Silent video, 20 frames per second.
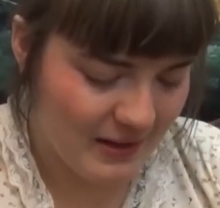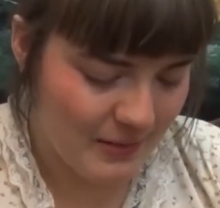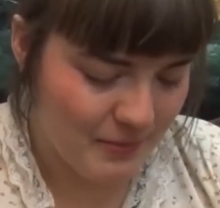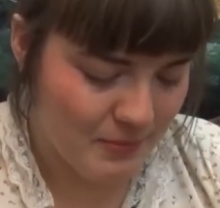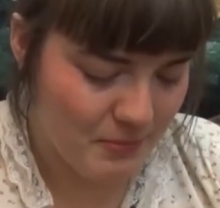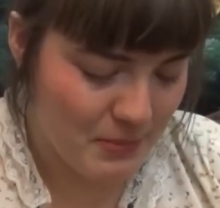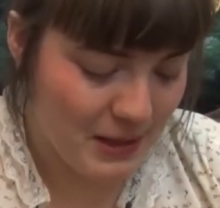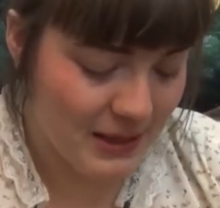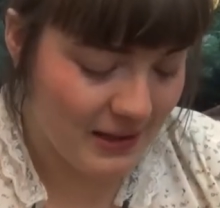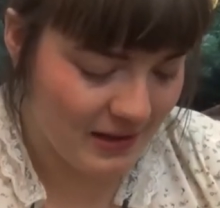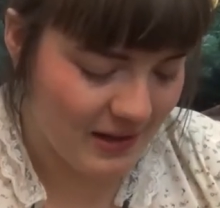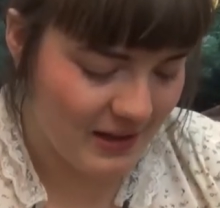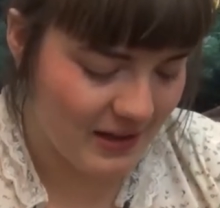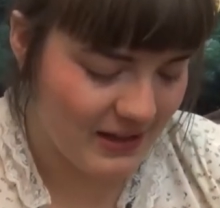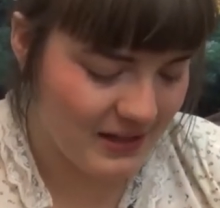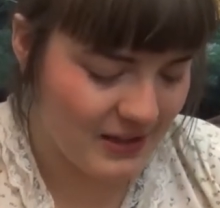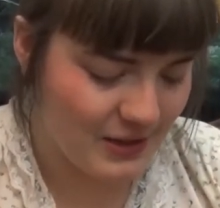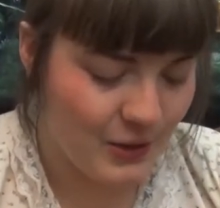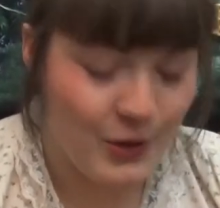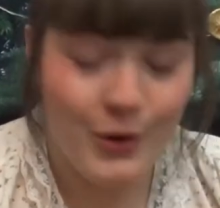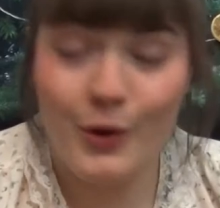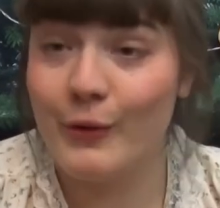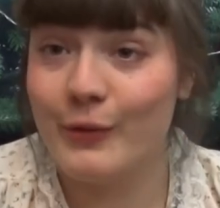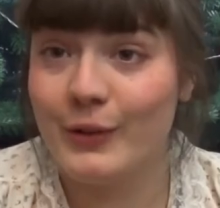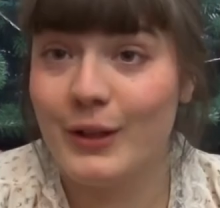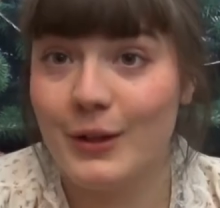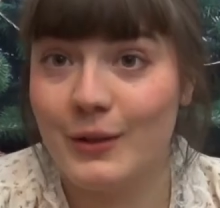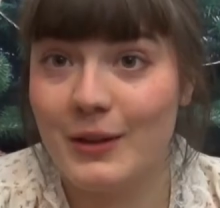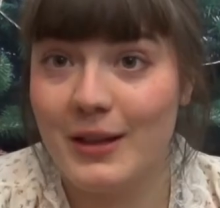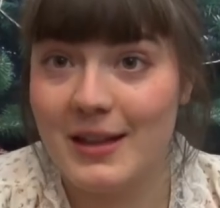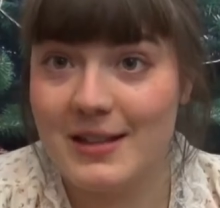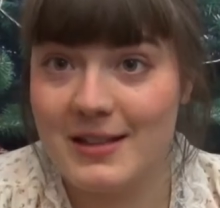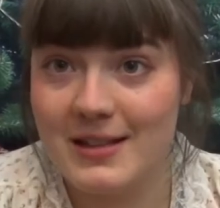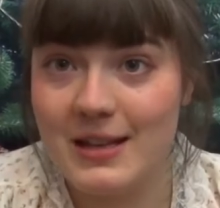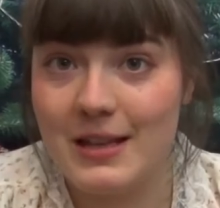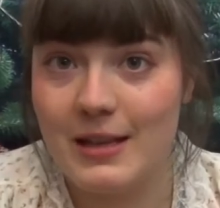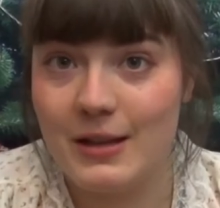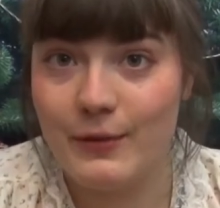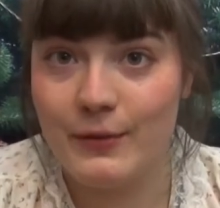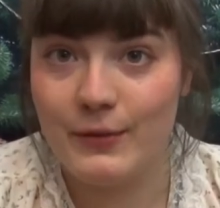midnight of New Year's
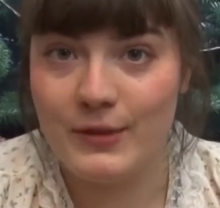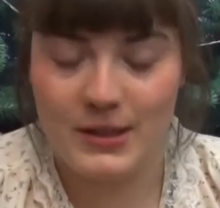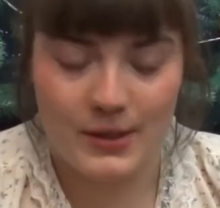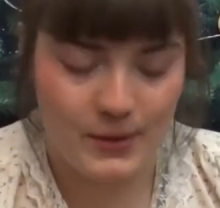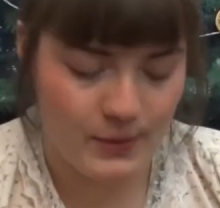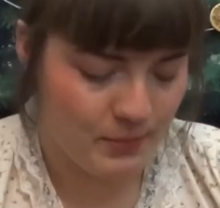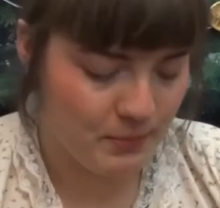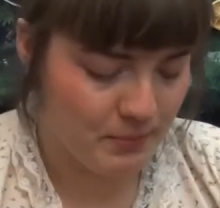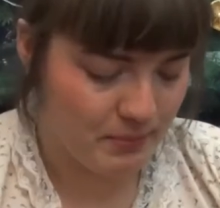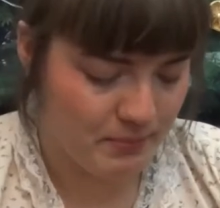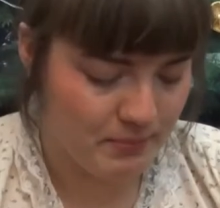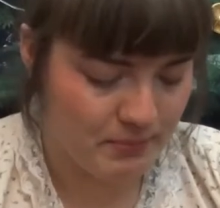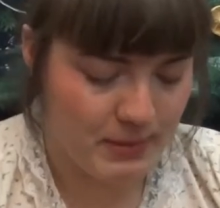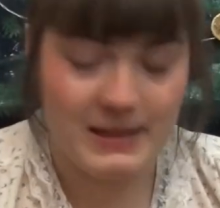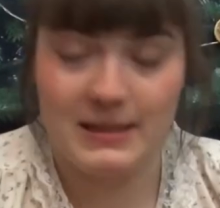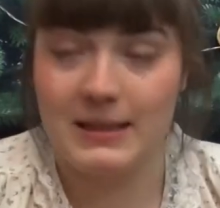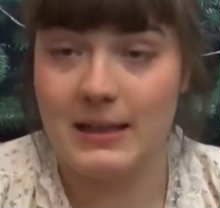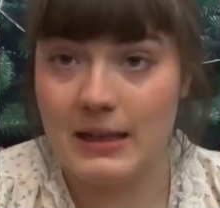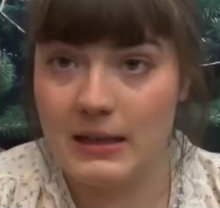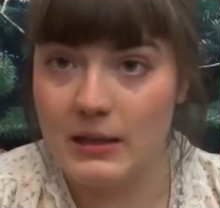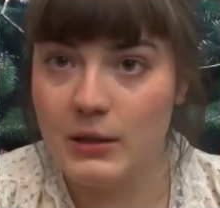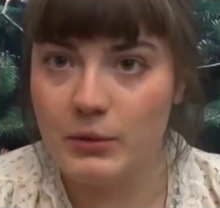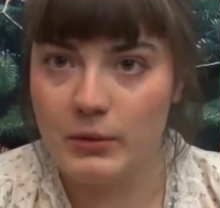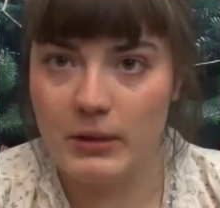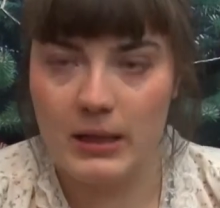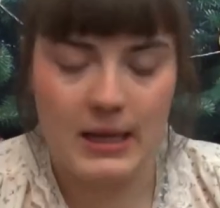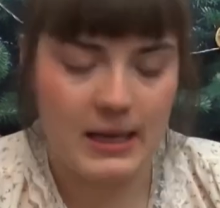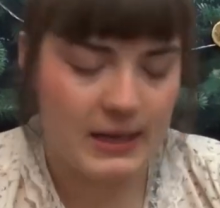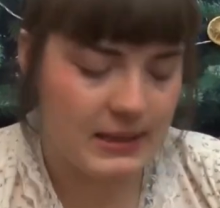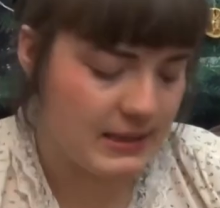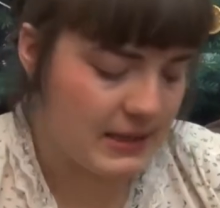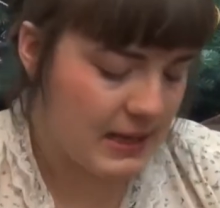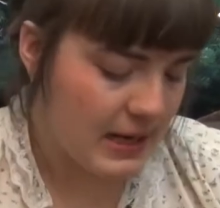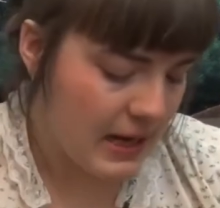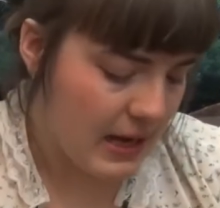Eve, so basically New Year's,